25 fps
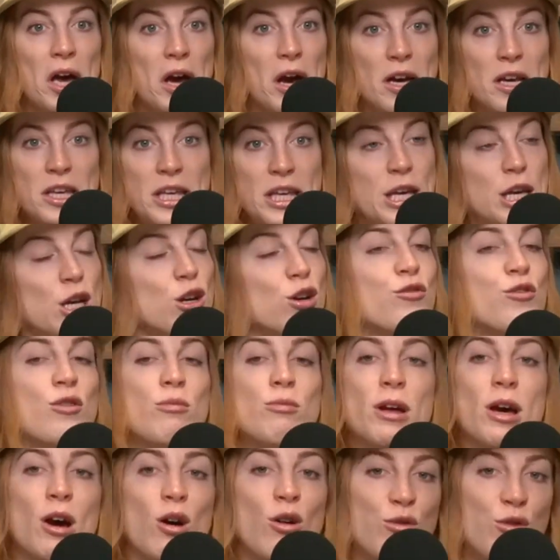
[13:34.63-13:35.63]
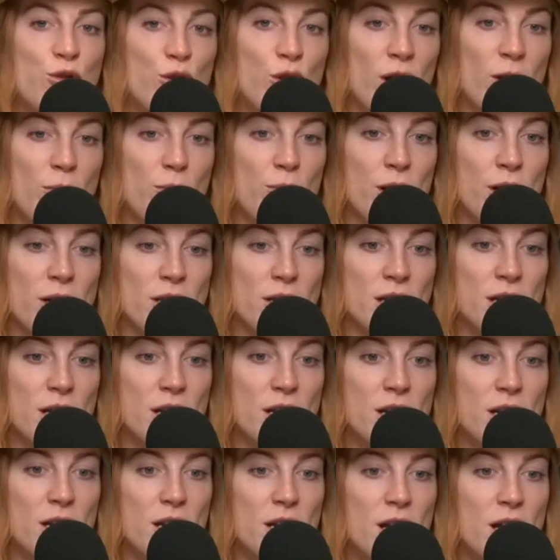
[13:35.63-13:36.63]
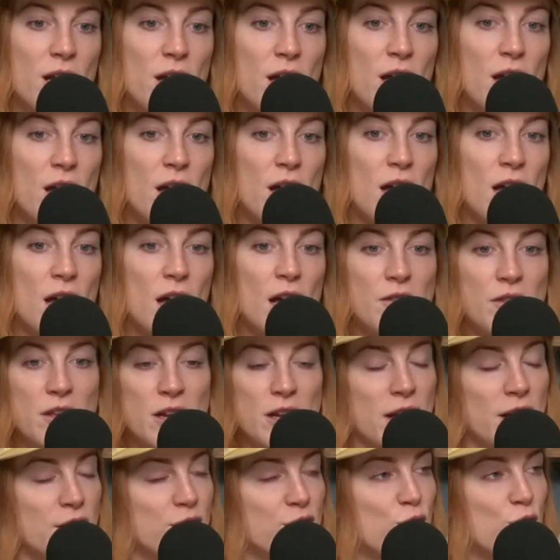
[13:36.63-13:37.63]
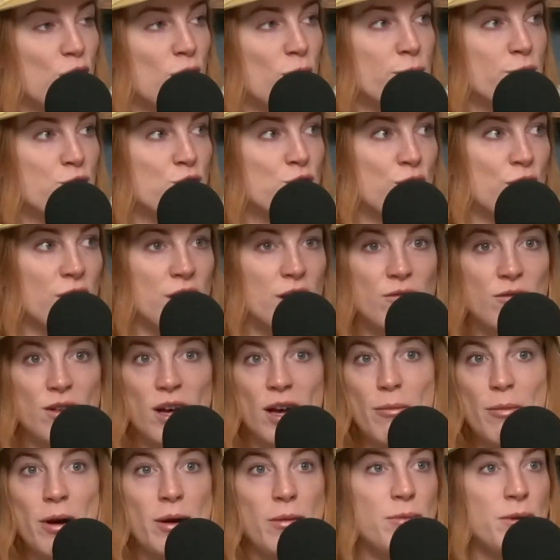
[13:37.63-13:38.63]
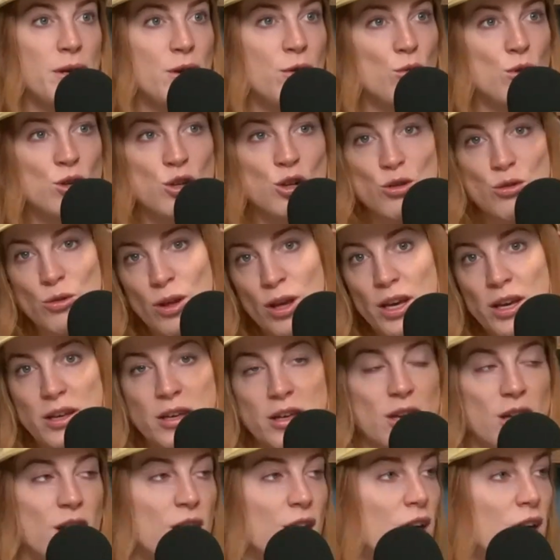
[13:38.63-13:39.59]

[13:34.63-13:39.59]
a year from now if you got pregnant and then had to go on maternity leave, that might be when you're like,